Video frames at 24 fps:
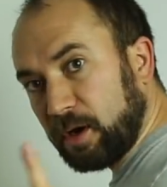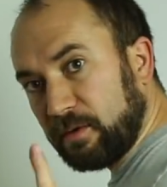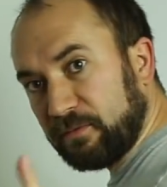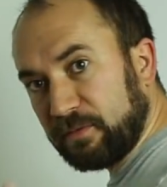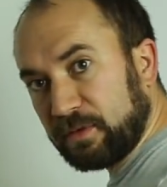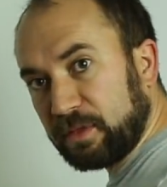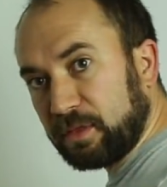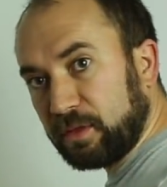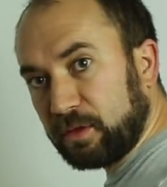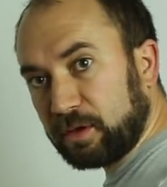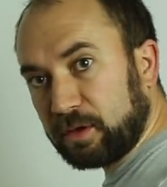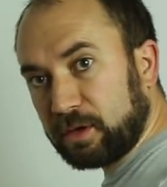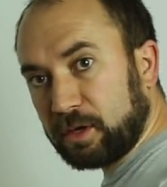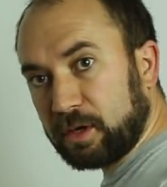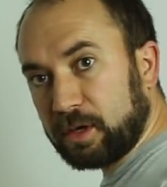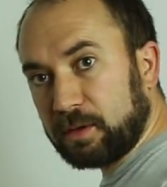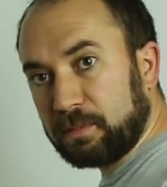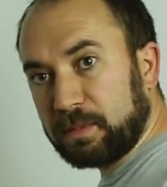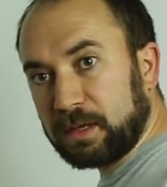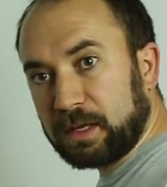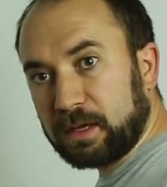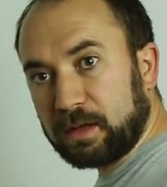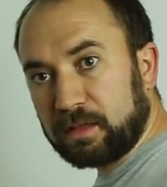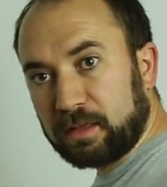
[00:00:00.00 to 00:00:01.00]
office look
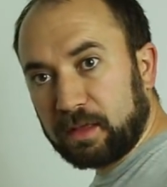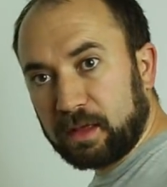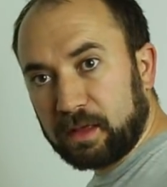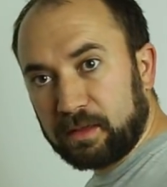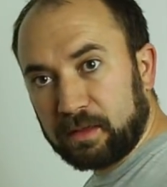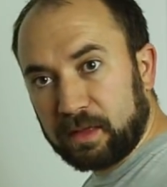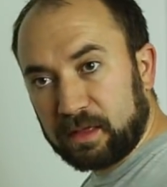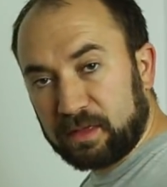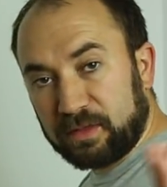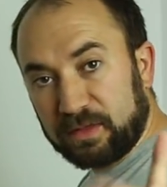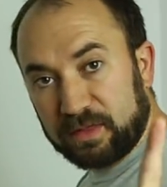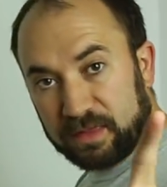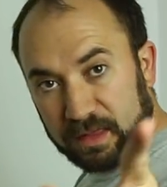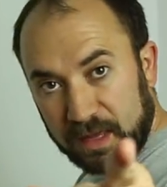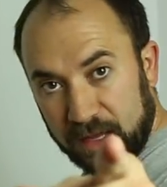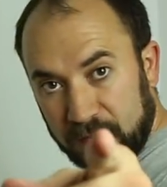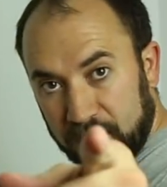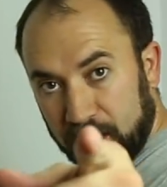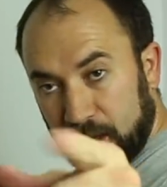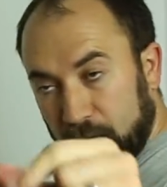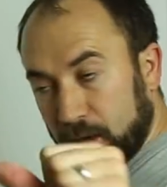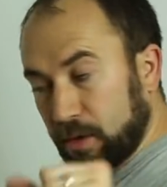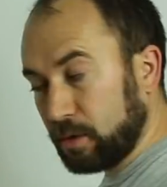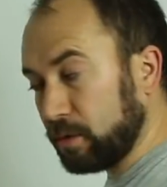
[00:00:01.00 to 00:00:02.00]
good because, as the
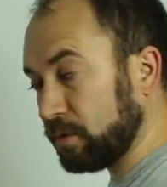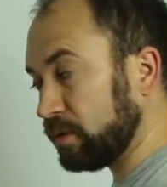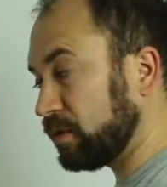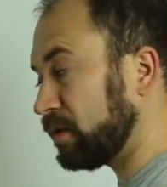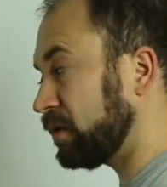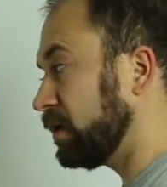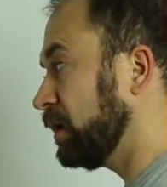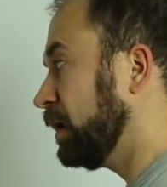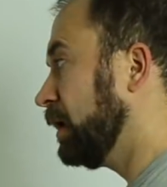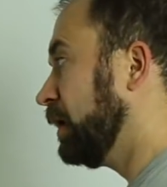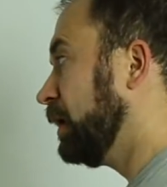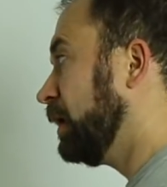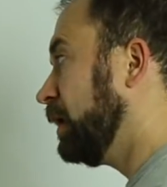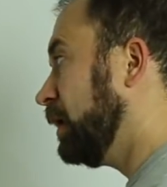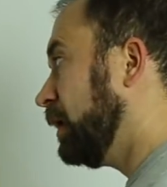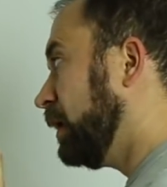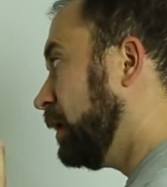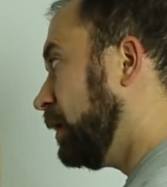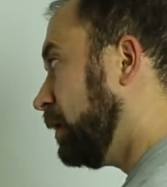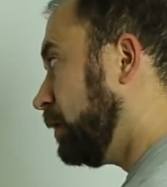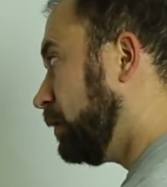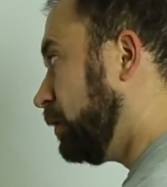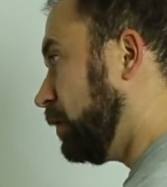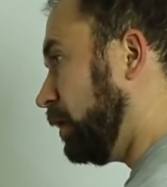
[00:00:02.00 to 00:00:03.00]
saying goes,
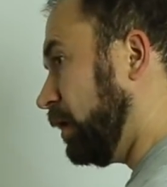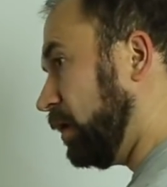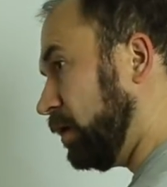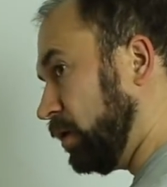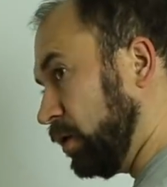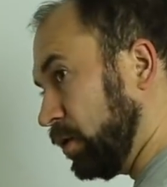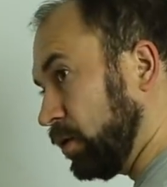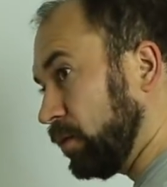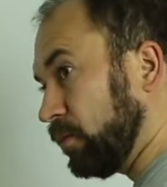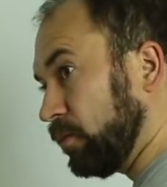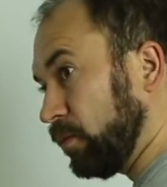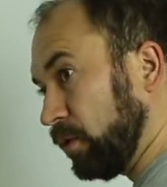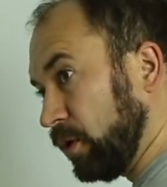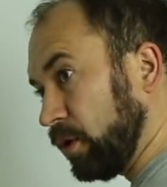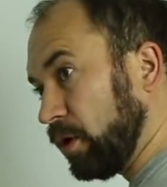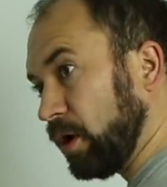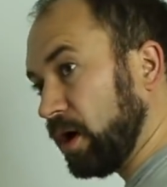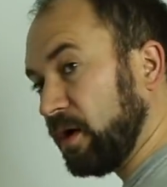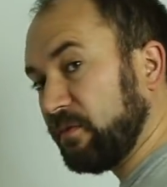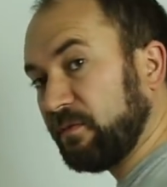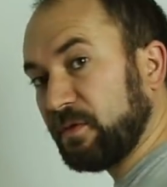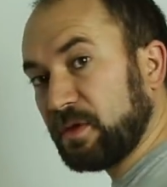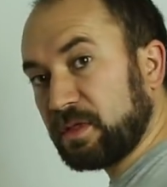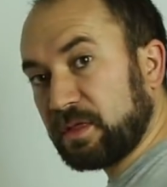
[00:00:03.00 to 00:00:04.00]
your
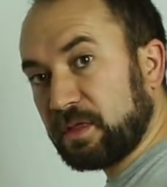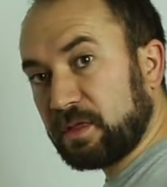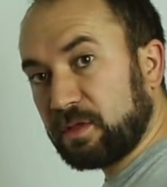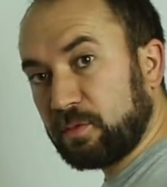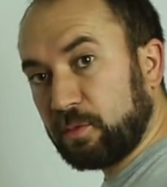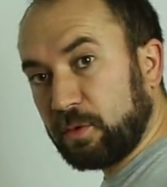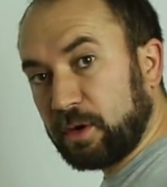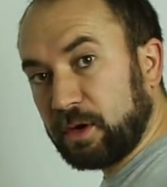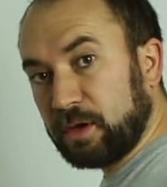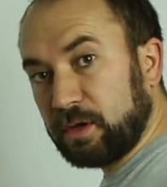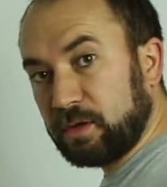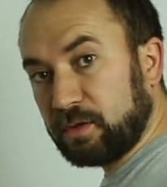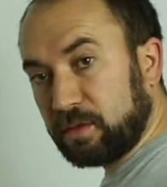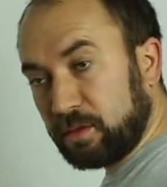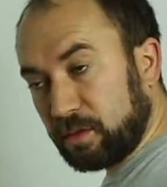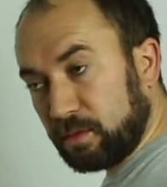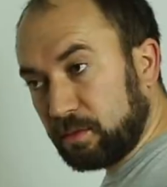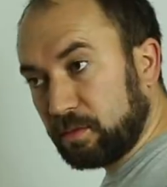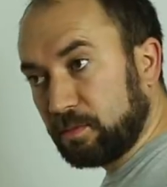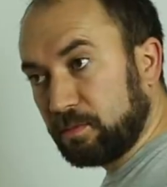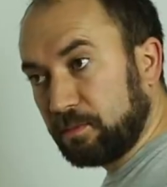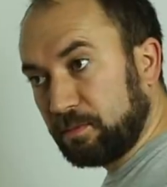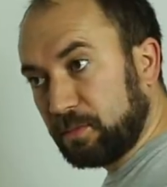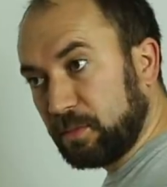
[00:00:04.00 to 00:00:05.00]
office is where you
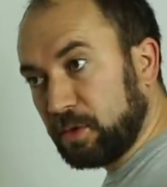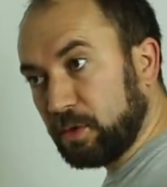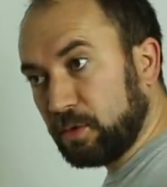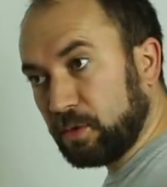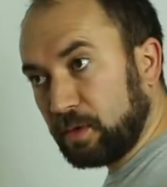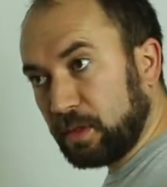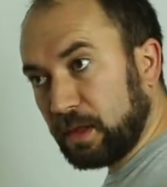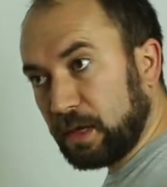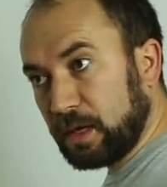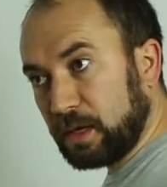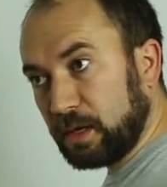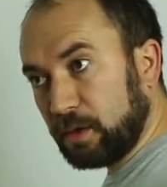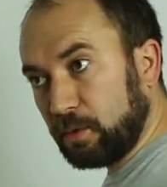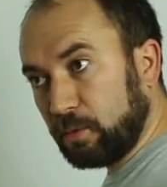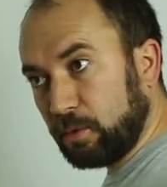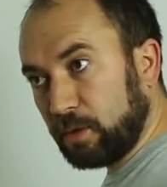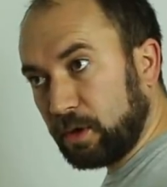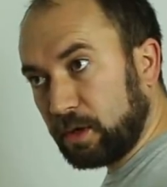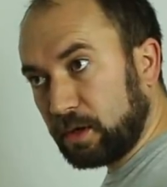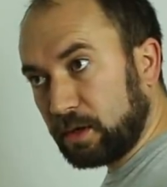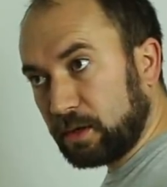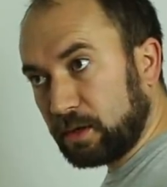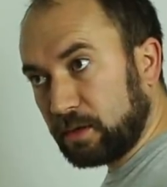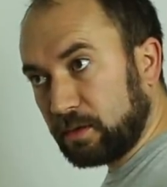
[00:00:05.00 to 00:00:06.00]
do a lot of your
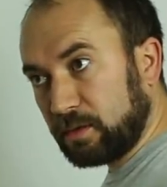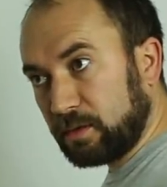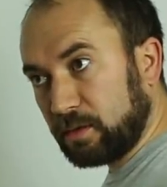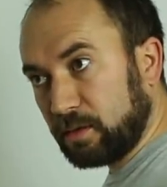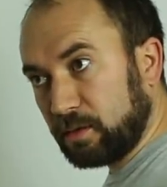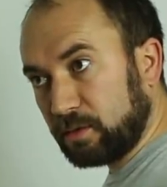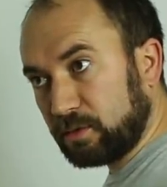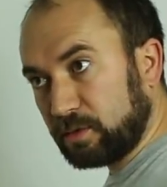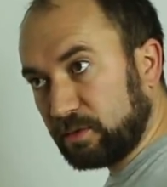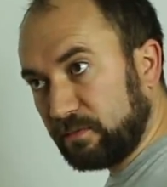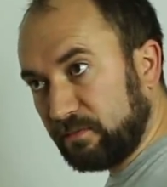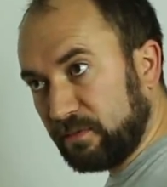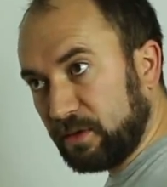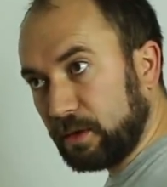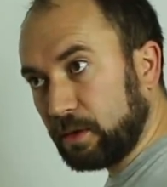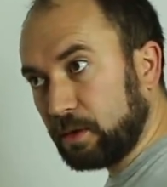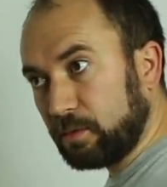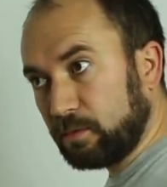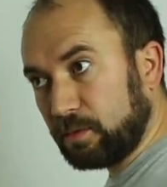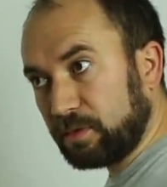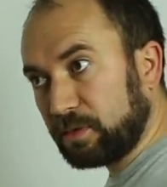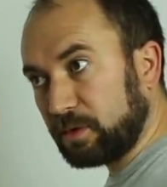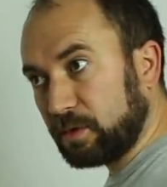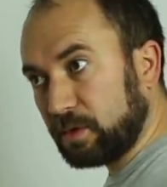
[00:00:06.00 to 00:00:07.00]
work, so fill
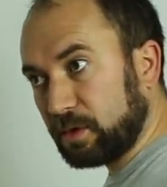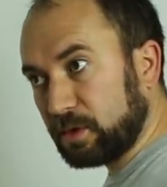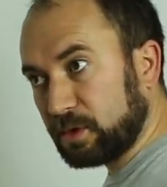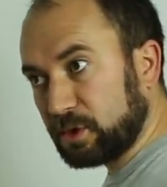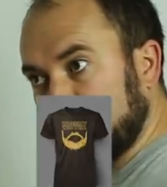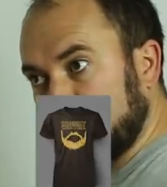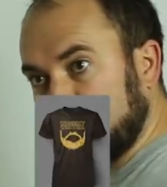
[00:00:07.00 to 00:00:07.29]
it with good